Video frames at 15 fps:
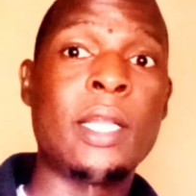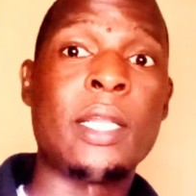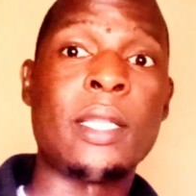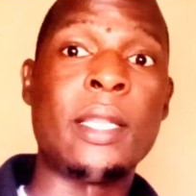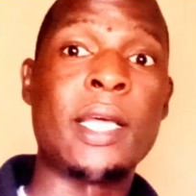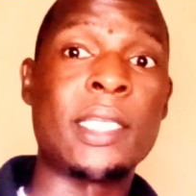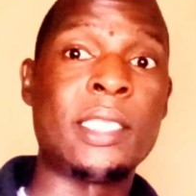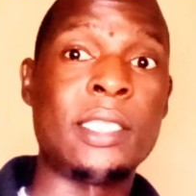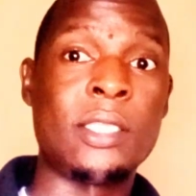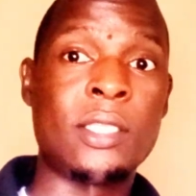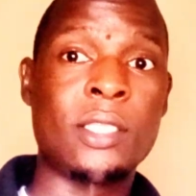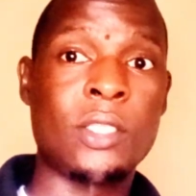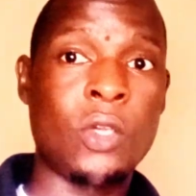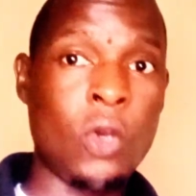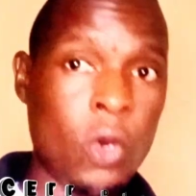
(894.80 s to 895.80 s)
That
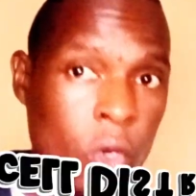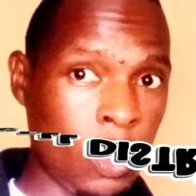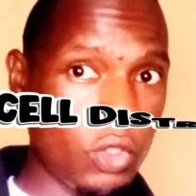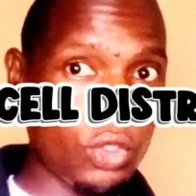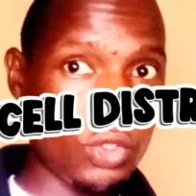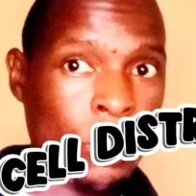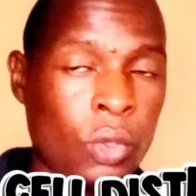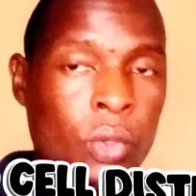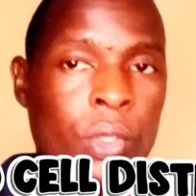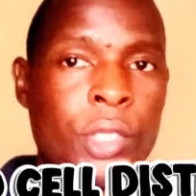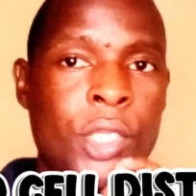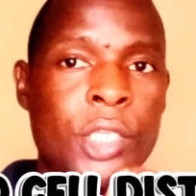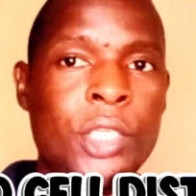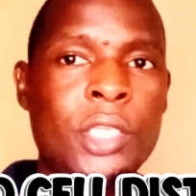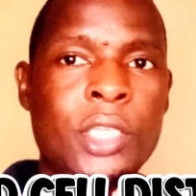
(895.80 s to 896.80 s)
is also
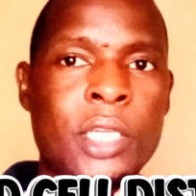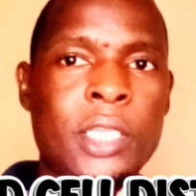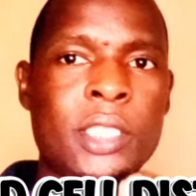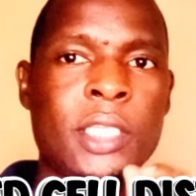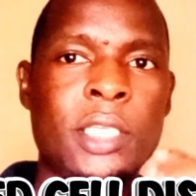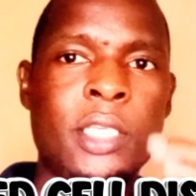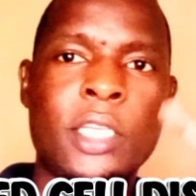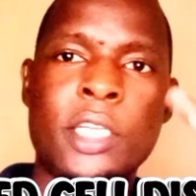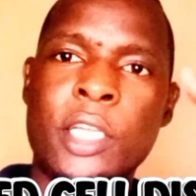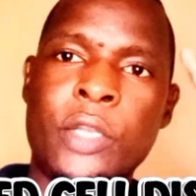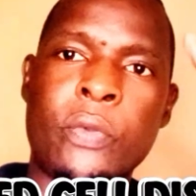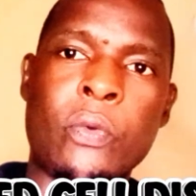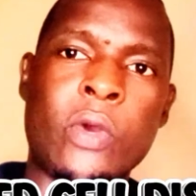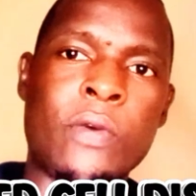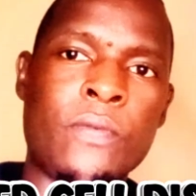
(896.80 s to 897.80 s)
indicated in
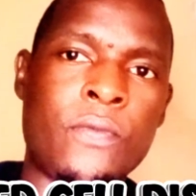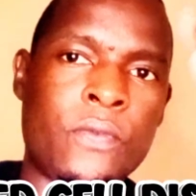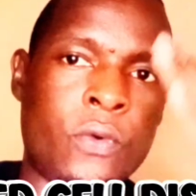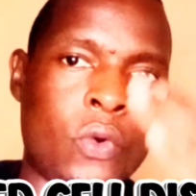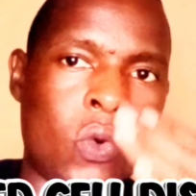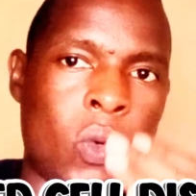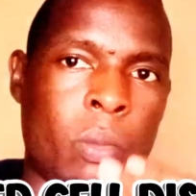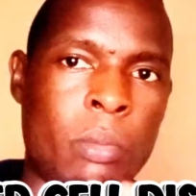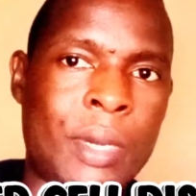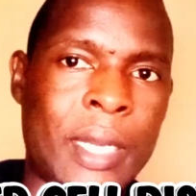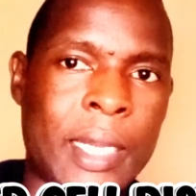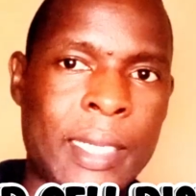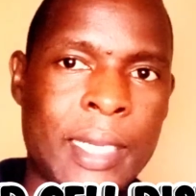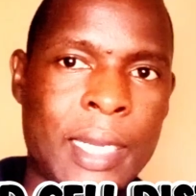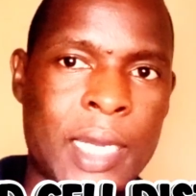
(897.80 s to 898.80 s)
your full
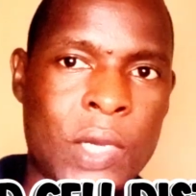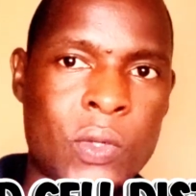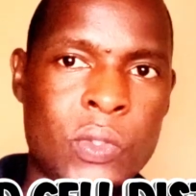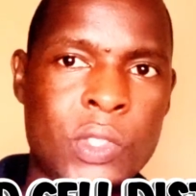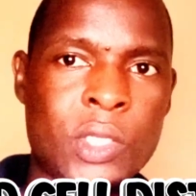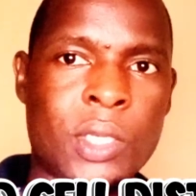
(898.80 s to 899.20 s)
blood count